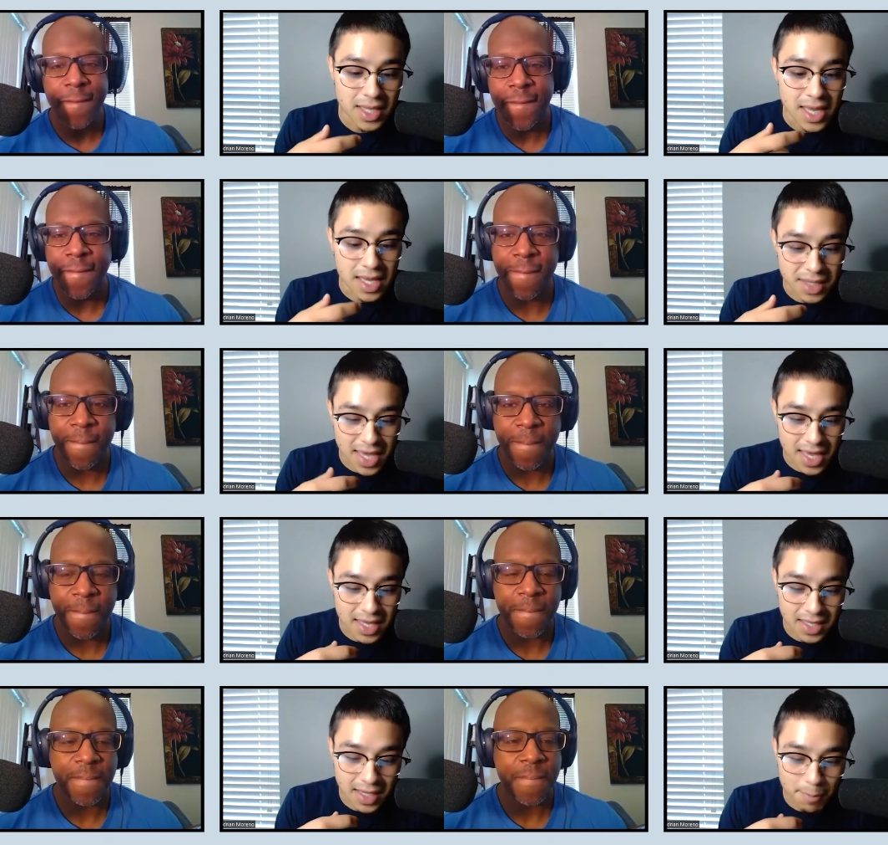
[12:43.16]
Speaker 1: is
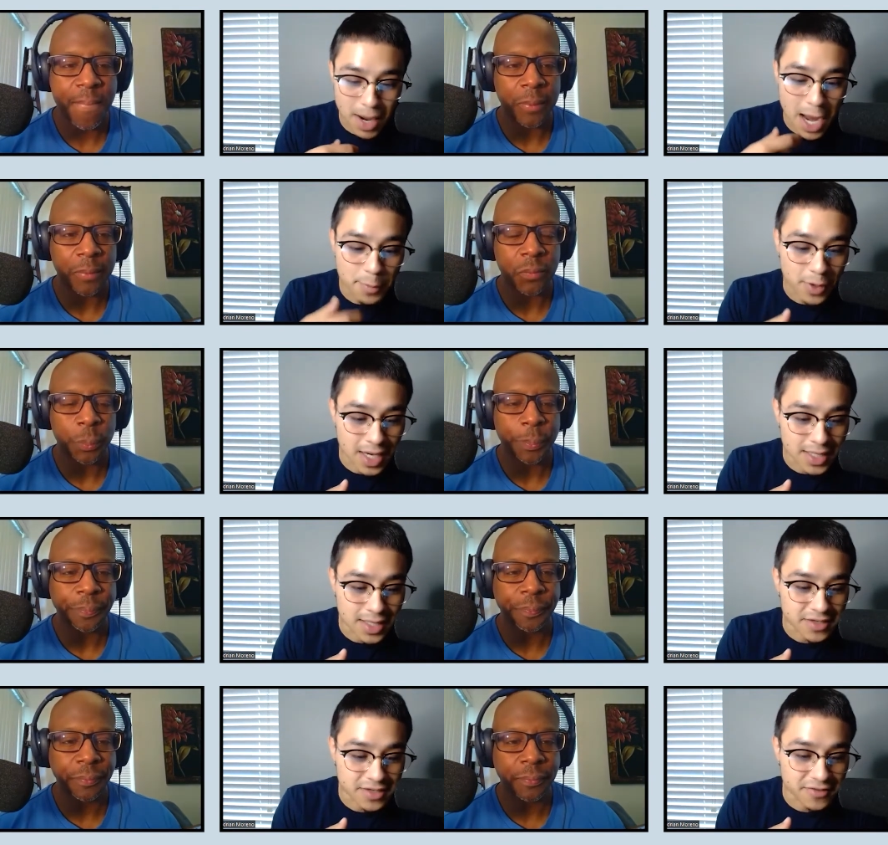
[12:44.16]
a byproduct
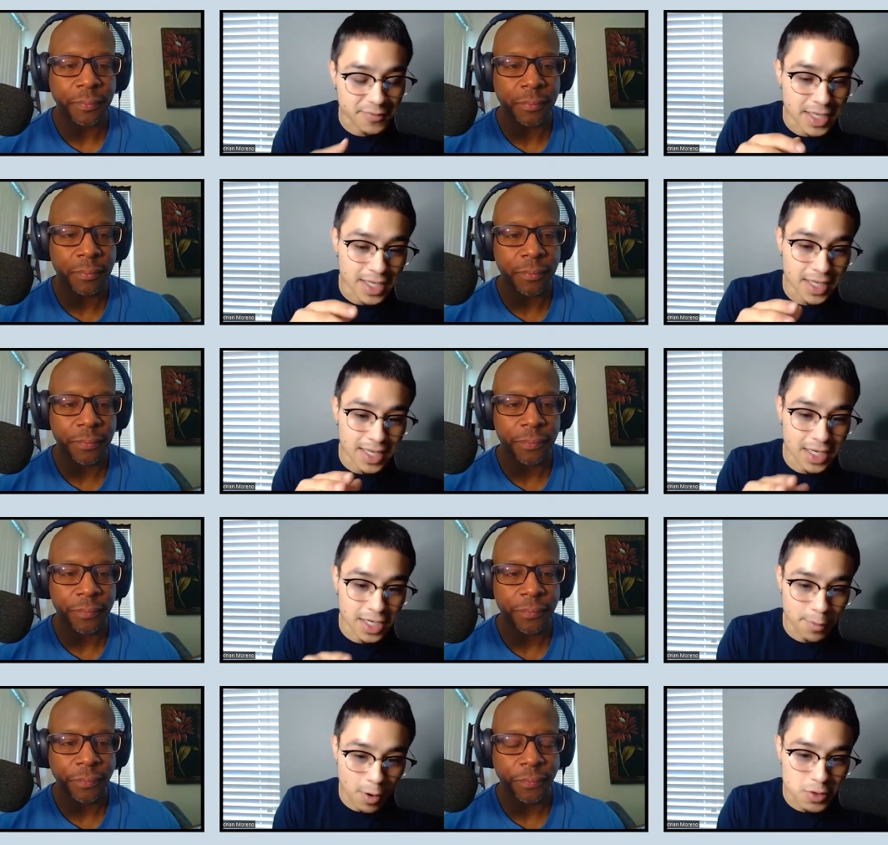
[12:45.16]
of being in an
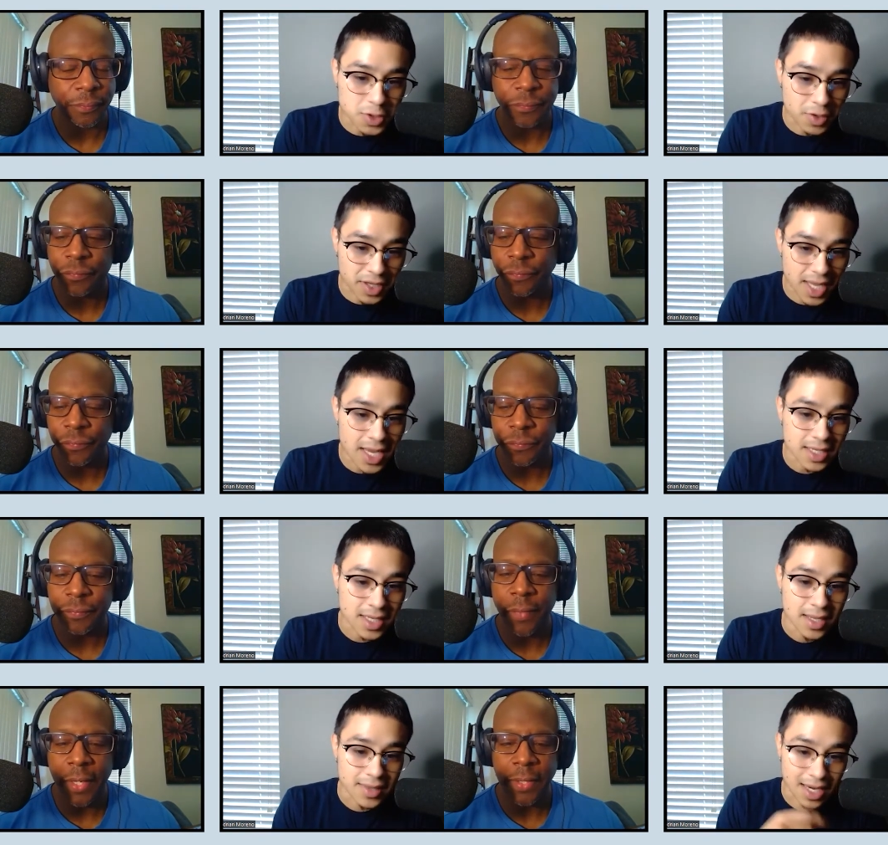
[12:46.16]
emotional state that
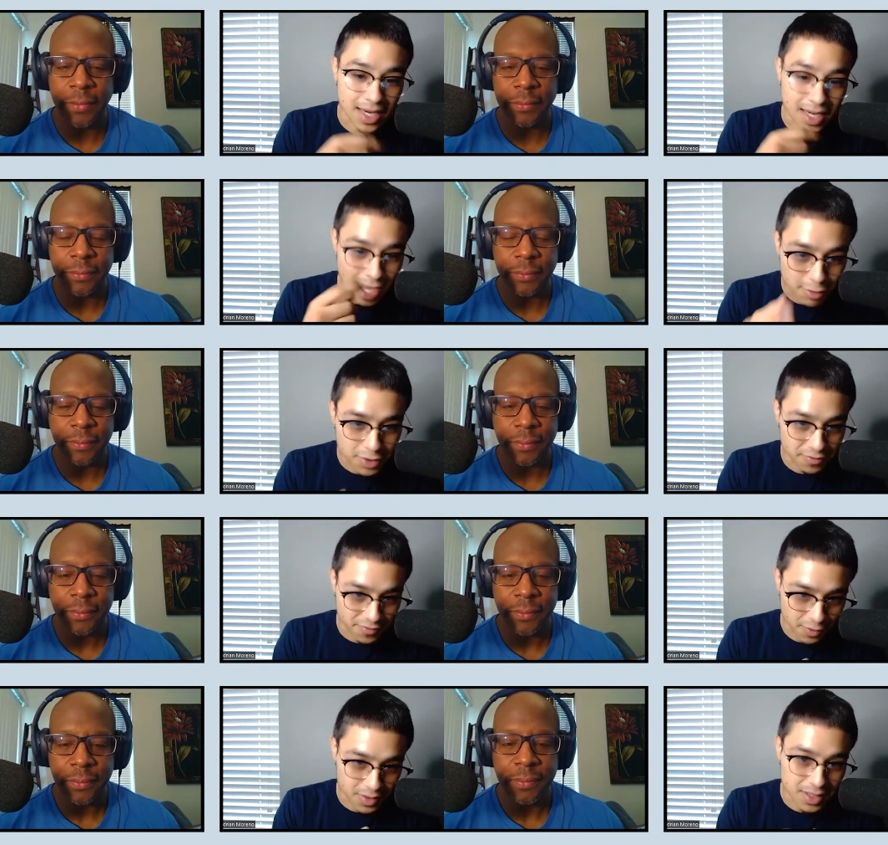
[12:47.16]
allows yeah. you to
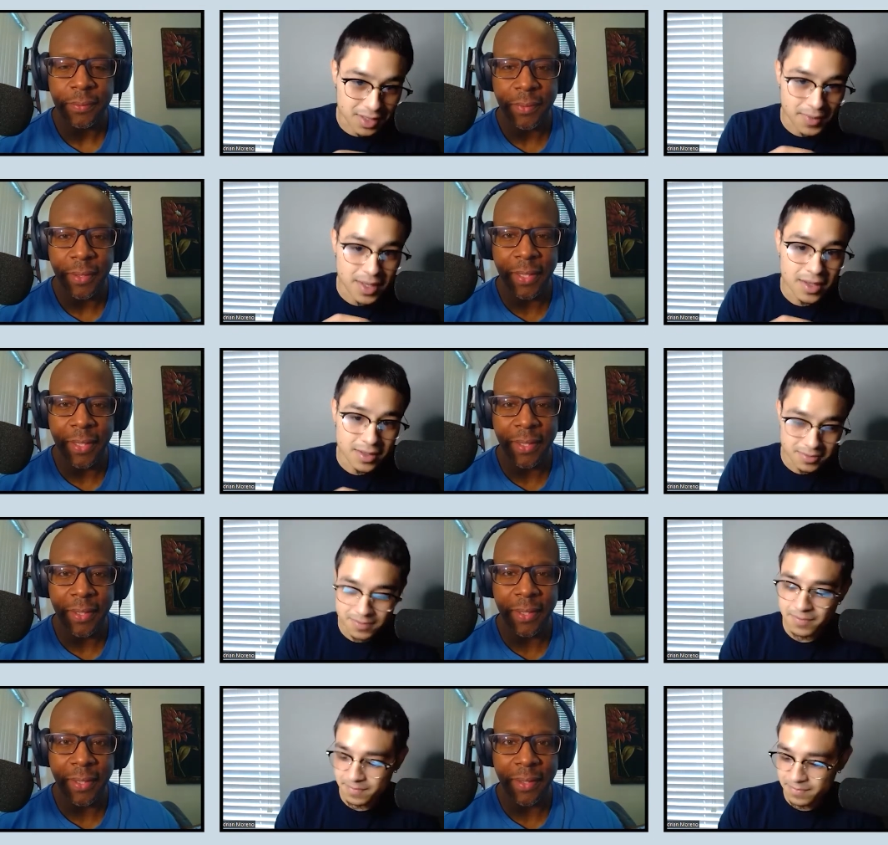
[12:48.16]
focus.
Speaker 2: Yeah,
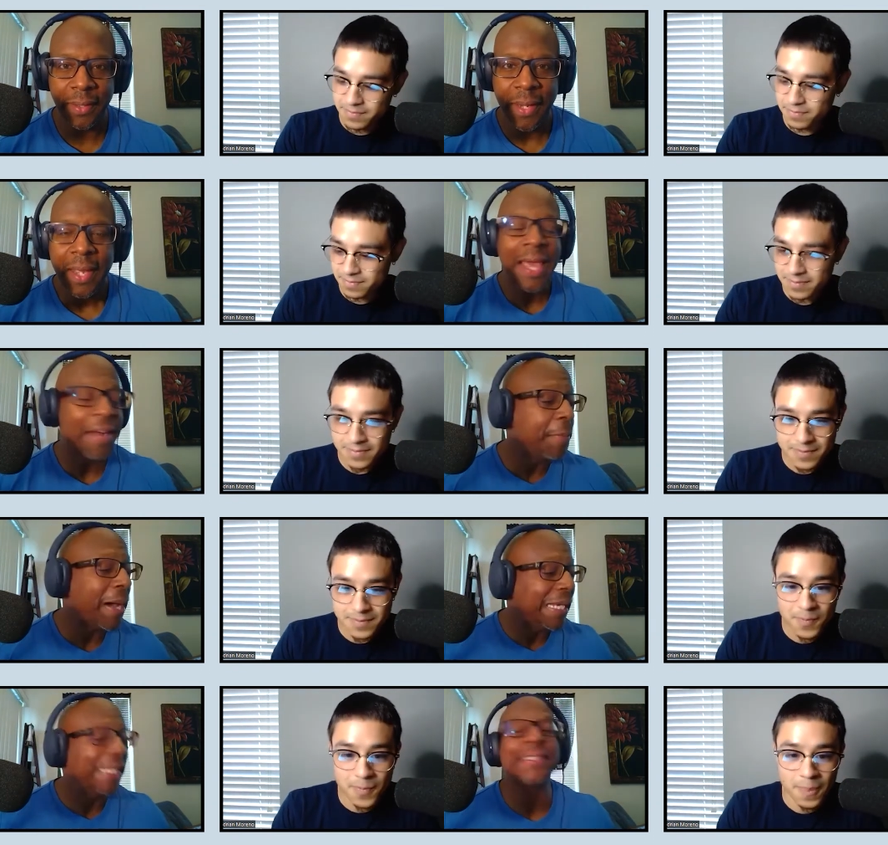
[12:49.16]
yeah.
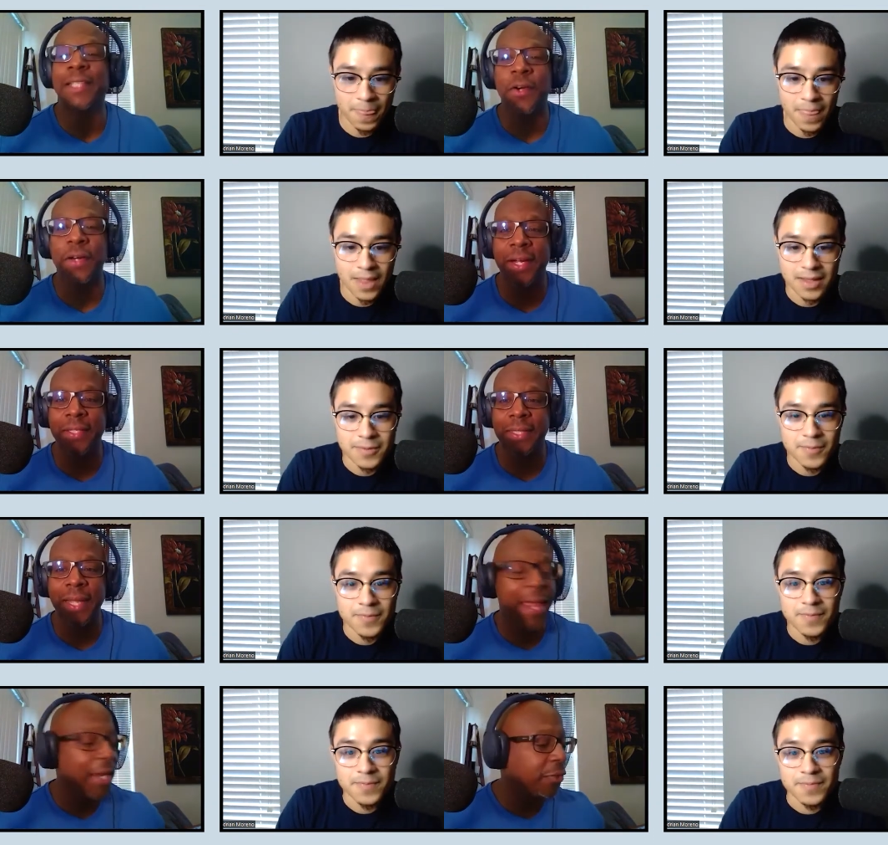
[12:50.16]
Everybody listening on here
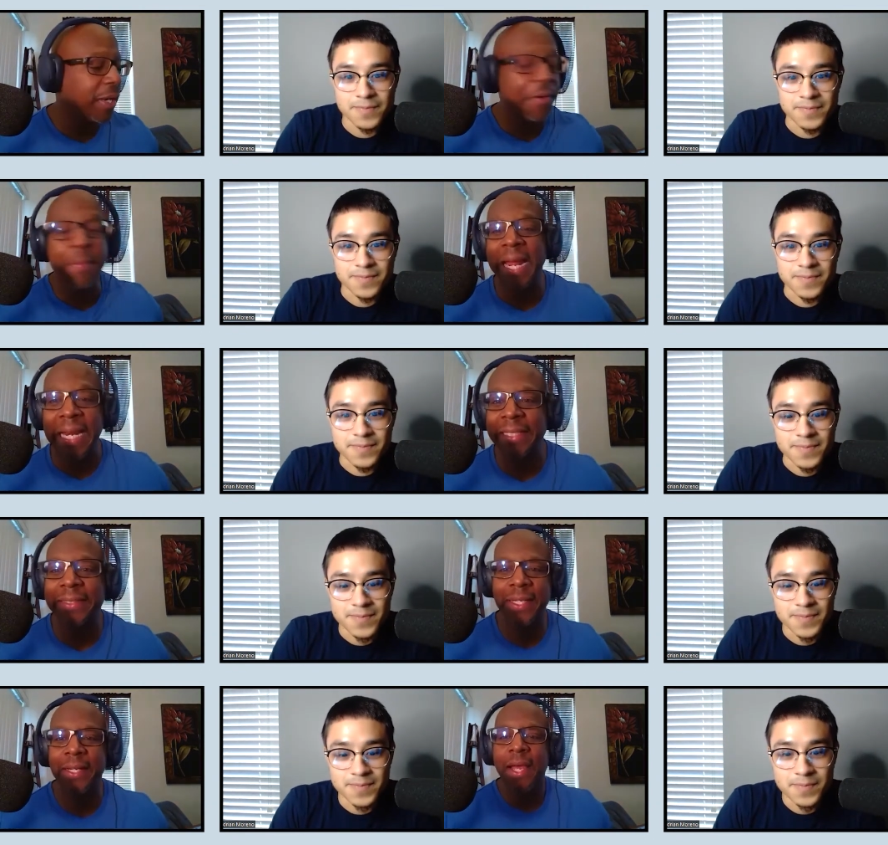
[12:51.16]
today, Adrian, everybody
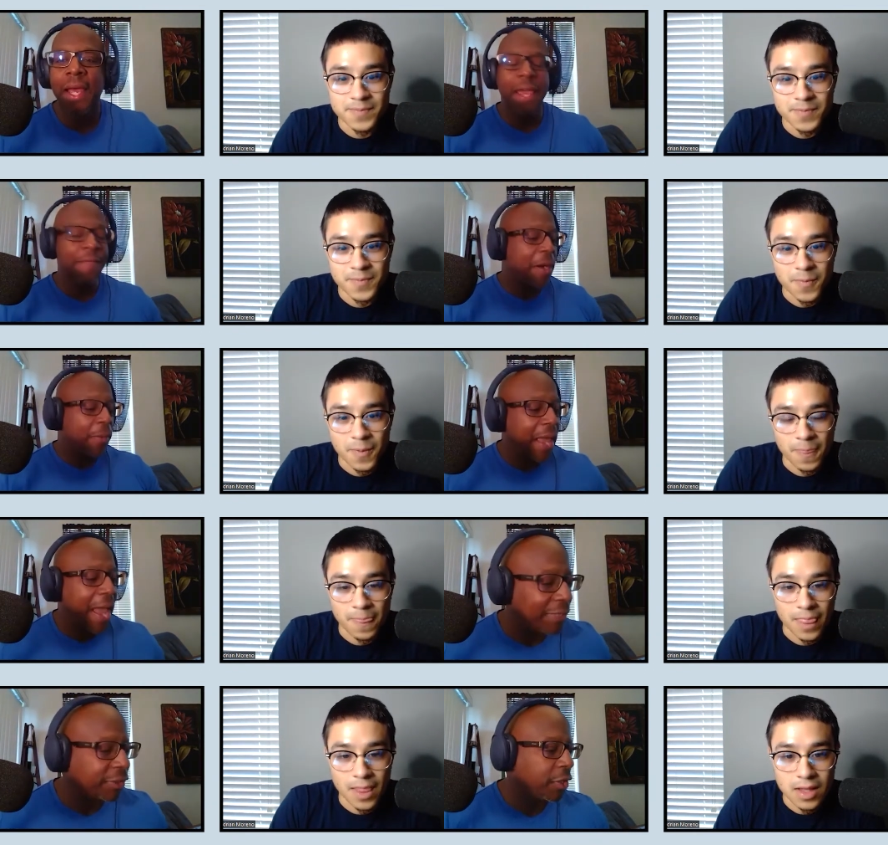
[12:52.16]
listening, if I were to
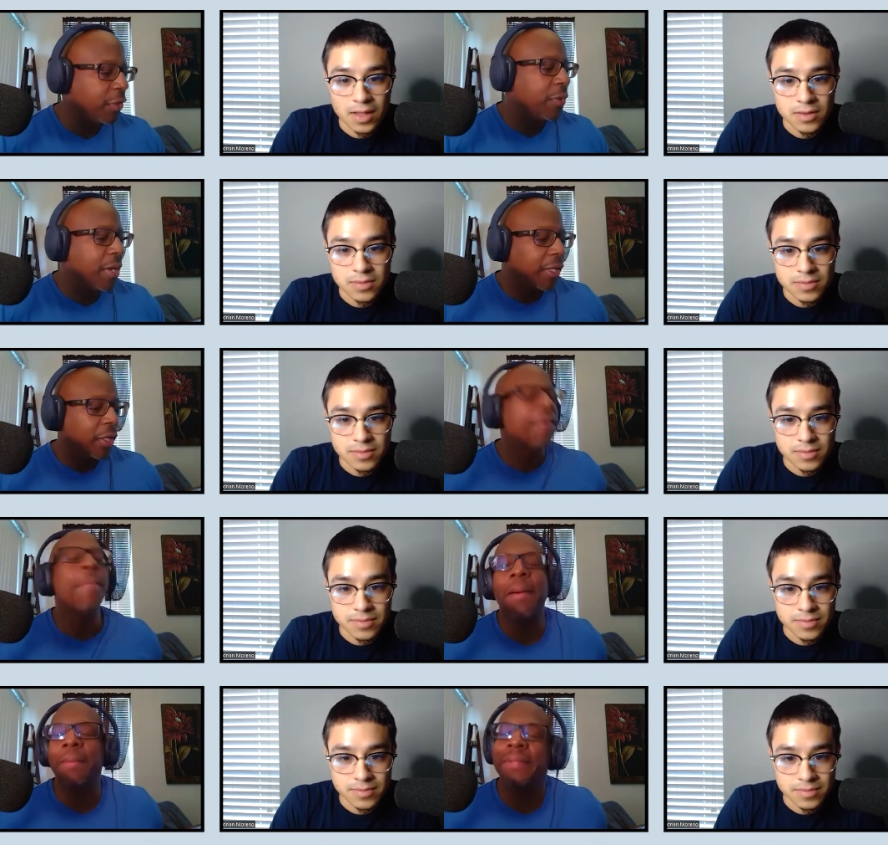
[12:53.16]
ask you, you know,
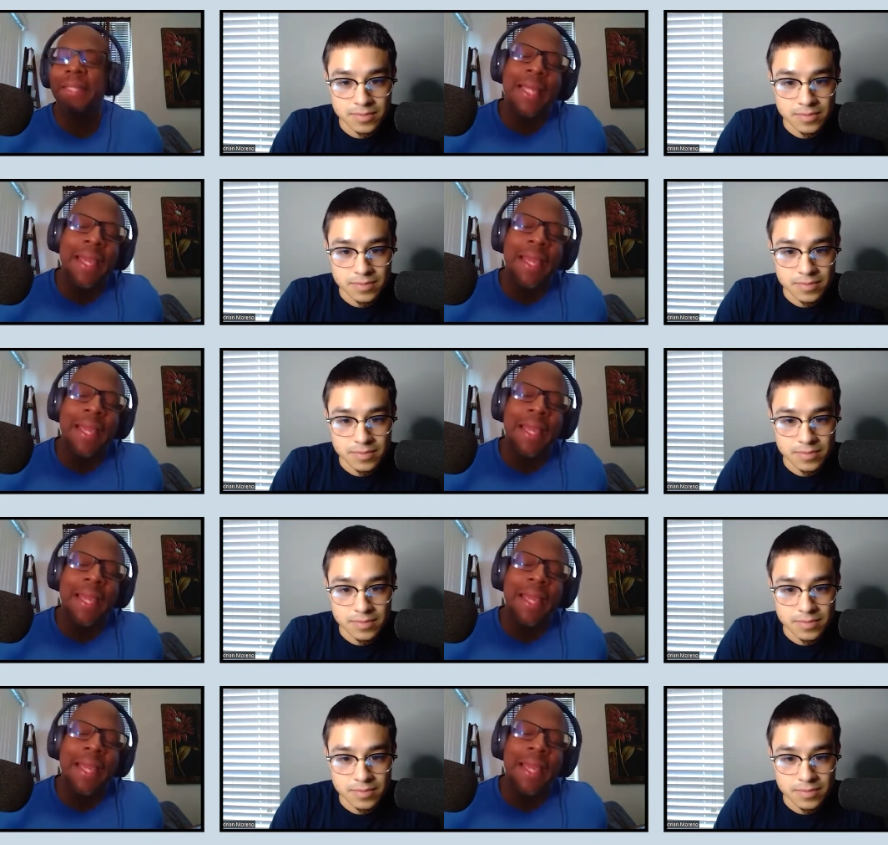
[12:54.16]
everybody